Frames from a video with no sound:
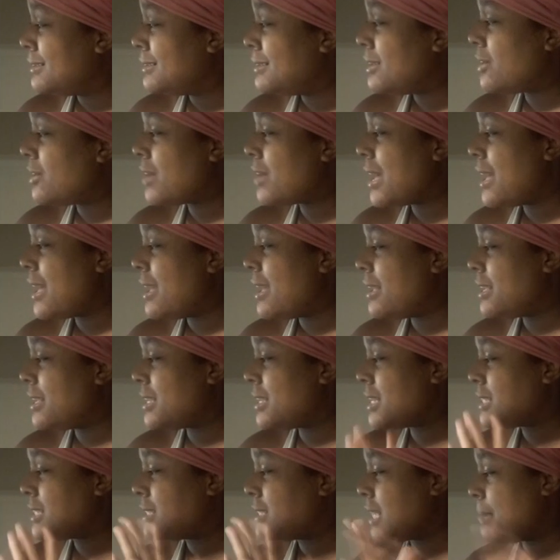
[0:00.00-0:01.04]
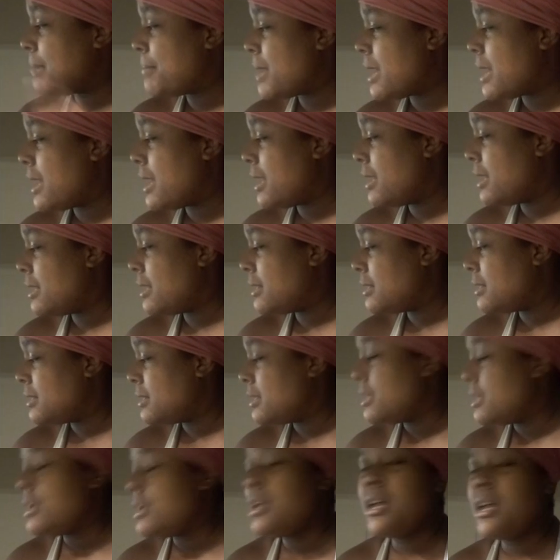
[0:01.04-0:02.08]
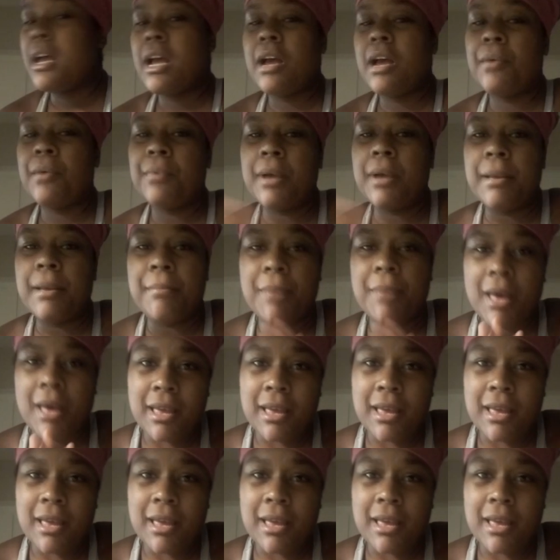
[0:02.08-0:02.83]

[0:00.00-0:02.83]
Okay, can I say bye? All right, bye,